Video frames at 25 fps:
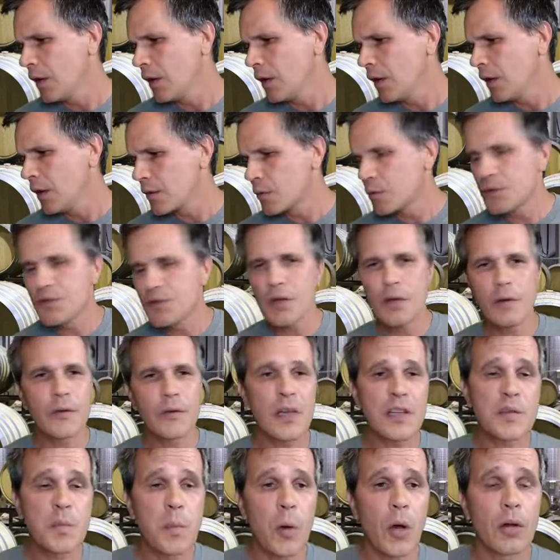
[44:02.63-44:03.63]
The reserve gets
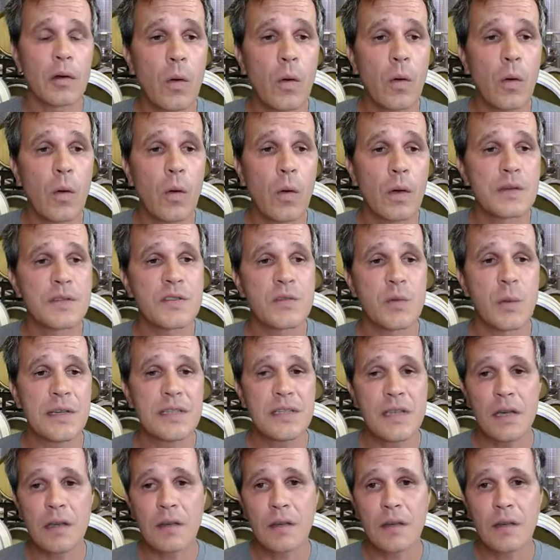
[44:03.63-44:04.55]
bottled August 20th.